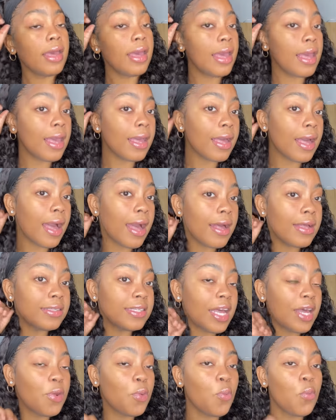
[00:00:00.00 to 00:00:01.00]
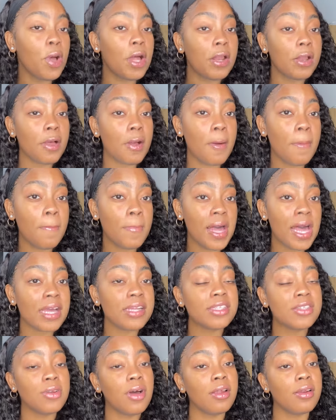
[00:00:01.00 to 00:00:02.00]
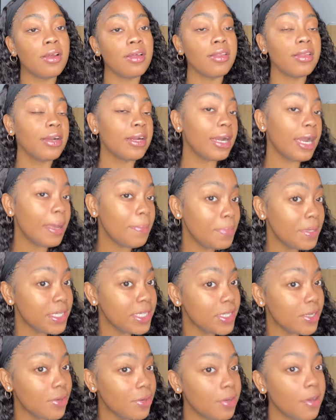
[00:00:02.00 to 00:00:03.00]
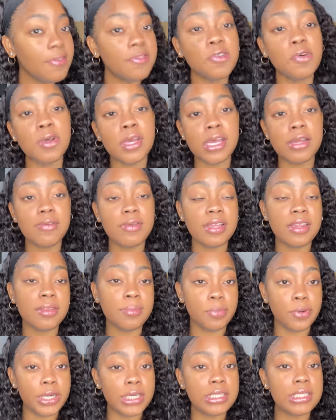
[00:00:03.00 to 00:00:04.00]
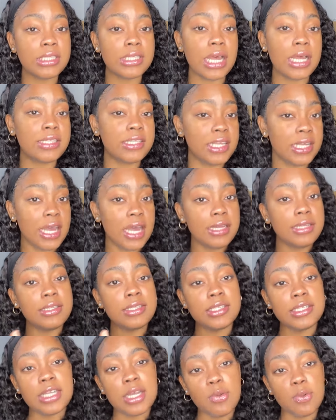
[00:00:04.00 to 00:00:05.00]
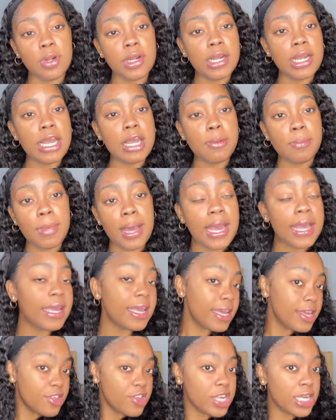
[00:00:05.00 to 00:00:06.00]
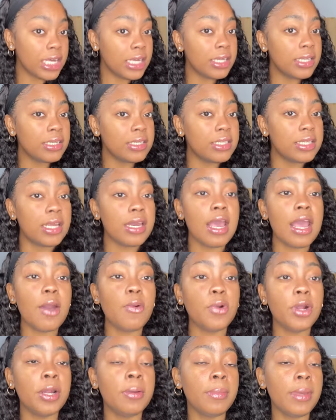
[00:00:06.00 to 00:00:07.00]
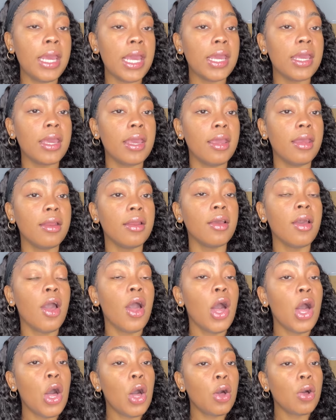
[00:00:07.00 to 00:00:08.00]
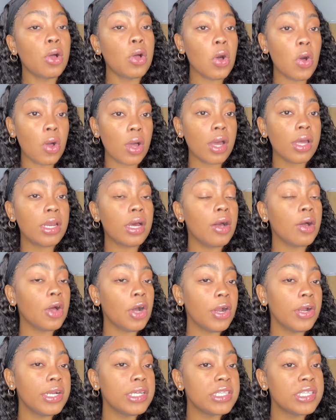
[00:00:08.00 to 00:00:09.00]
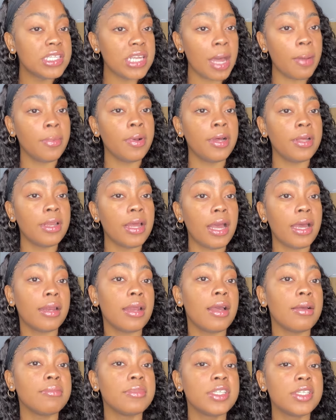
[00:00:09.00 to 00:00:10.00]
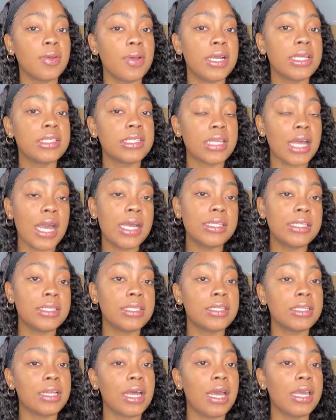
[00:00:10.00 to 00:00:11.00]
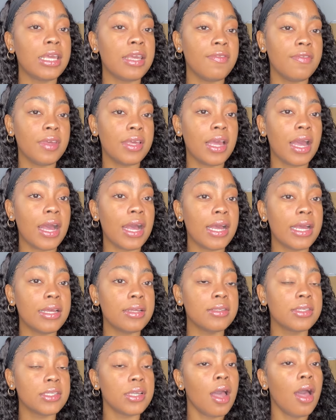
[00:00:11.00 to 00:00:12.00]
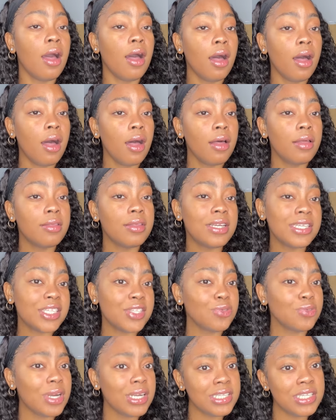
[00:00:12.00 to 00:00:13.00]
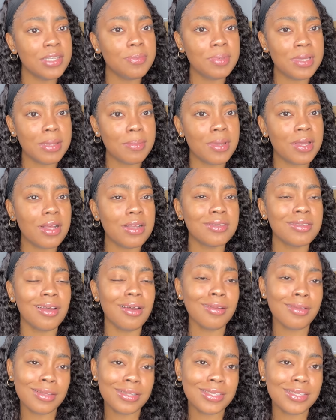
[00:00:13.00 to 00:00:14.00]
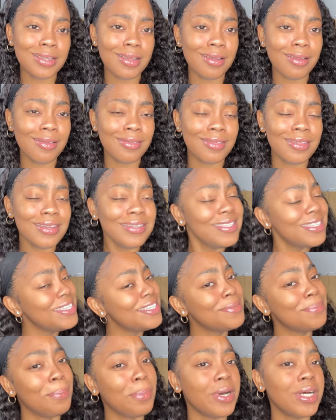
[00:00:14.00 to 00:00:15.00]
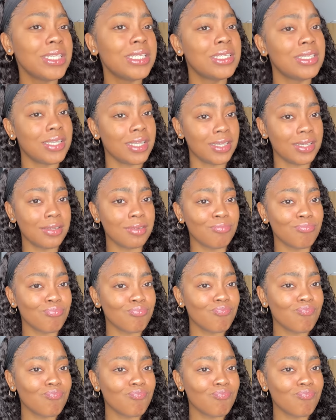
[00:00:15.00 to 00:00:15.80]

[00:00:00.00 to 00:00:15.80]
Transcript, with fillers: hey guys and welcome back to another episode of cooking with brits as you can see we're in my kitchen today we're making coconut curry salmon and i'm so excited to like give you guys this recipe because honestly this is bossing